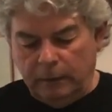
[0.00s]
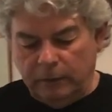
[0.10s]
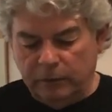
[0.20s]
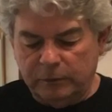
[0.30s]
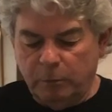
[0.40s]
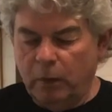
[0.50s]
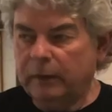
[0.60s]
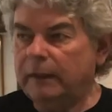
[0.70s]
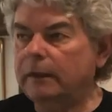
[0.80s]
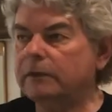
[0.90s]
This mark
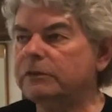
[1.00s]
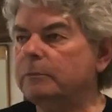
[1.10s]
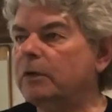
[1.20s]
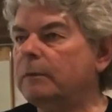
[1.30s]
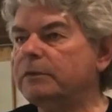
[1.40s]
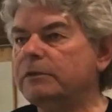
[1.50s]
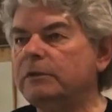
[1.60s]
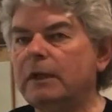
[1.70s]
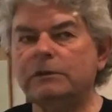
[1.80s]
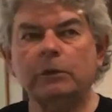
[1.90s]
here, sometimes it's
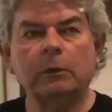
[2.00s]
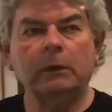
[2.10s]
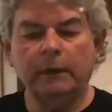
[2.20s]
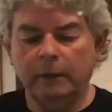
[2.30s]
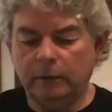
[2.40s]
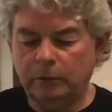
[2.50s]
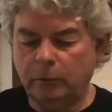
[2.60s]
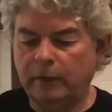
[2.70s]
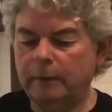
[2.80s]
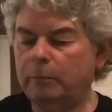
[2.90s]
not so clear the
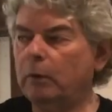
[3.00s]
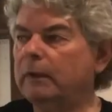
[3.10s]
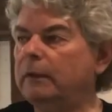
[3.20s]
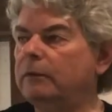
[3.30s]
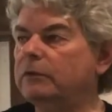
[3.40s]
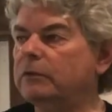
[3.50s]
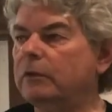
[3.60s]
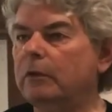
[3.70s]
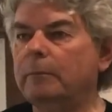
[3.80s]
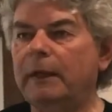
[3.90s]
way the Bokkens
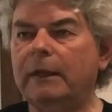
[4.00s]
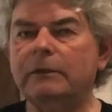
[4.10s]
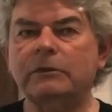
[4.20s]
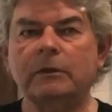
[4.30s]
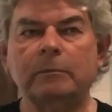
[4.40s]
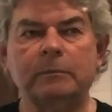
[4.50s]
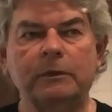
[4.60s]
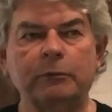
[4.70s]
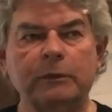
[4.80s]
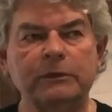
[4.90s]
are made, some
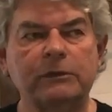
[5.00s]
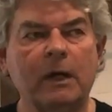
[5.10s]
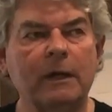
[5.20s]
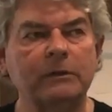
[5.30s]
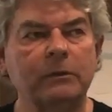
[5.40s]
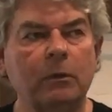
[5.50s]
different styles and